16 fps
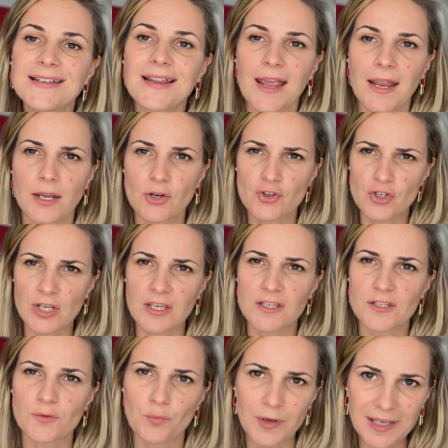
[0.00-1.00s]
energy
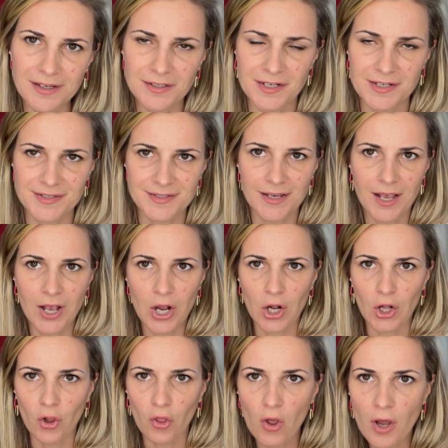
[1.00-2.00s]
is weakness. A
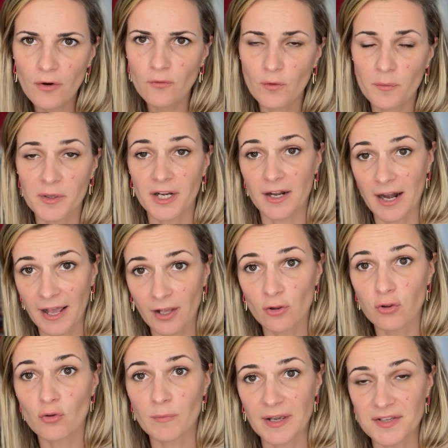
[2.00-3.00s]
lot of women, and I
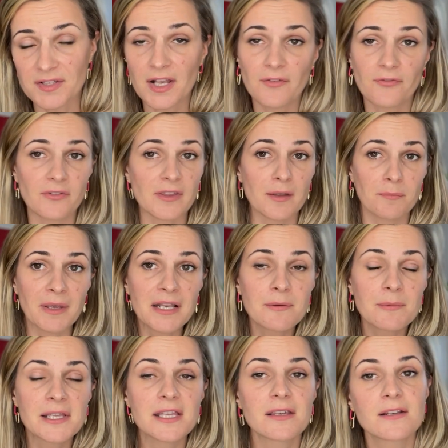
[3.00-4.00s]
include myself in that many,
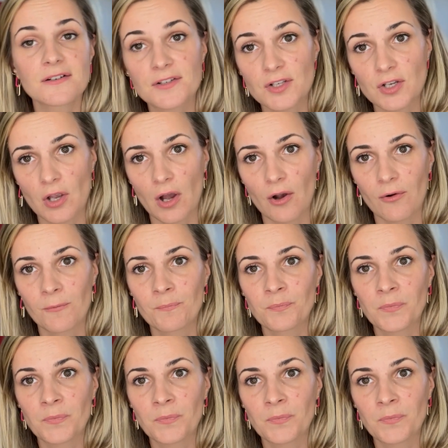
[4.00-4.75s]
many years ago,